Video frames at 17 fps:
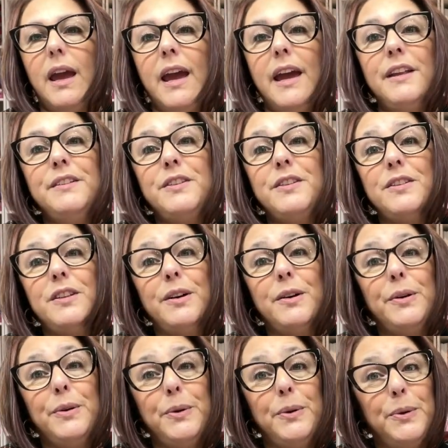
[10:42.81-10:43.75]
And
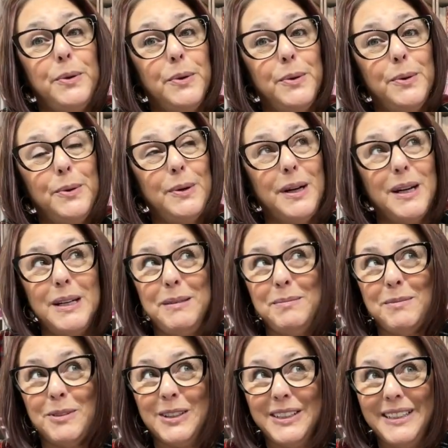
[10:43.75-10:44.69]
so
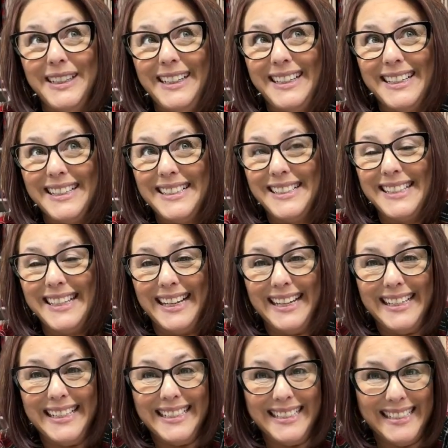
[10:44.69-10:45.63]
I'm really
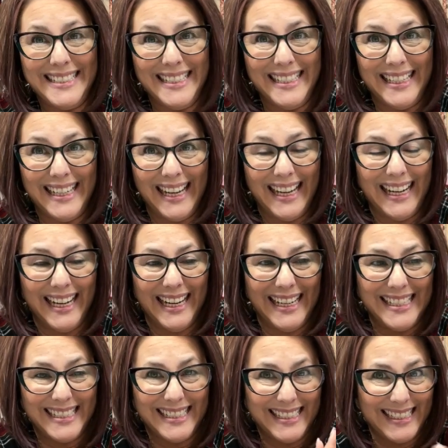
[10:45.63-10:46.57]
excited to get
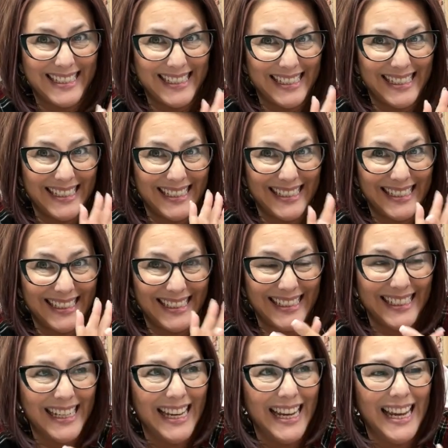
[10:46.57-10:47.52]
it.
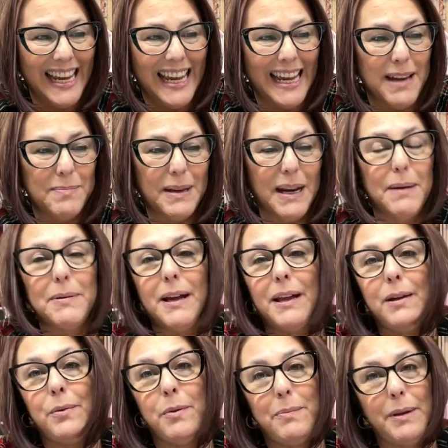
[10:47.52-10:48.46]
But I
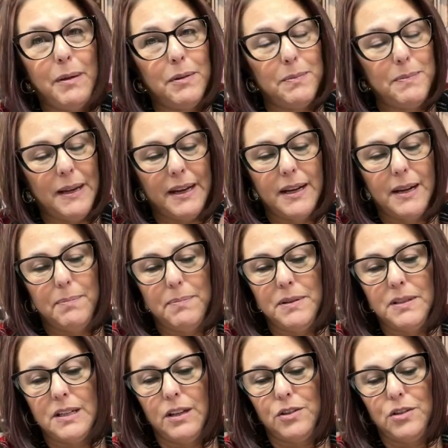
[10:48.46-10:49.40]
probably won't be able to pick it up
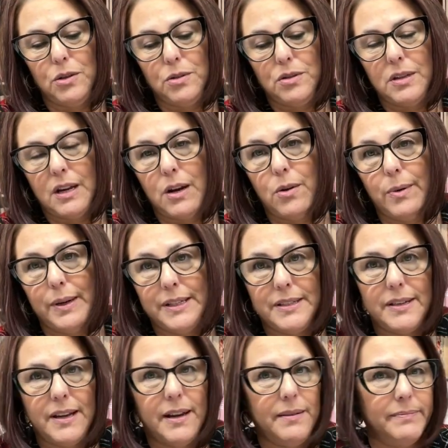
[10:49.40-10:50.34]
until Tuesday or
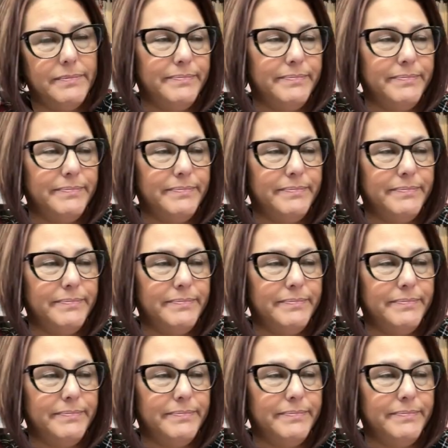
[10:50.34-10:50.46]
Wednesday.